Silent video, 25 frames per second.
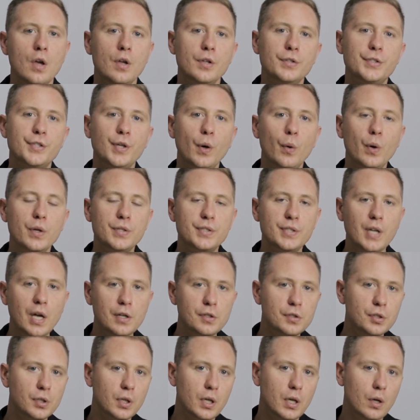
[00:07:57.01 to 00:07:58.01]
So
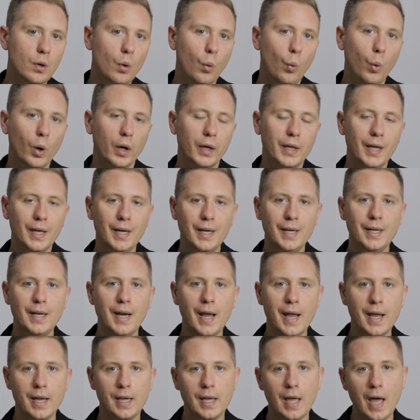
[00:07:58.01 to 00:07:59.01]
essentially, we're getting
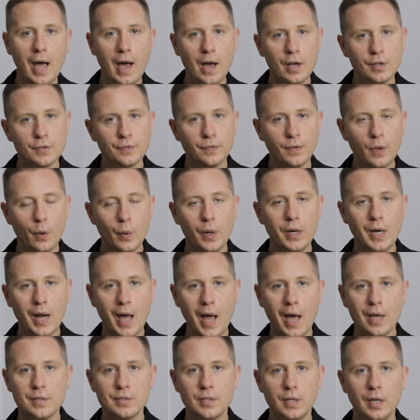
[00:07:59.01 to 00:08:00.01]
a cash flowing
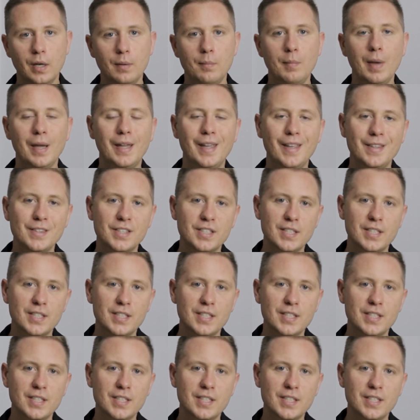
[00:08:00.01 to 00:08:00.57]
asset making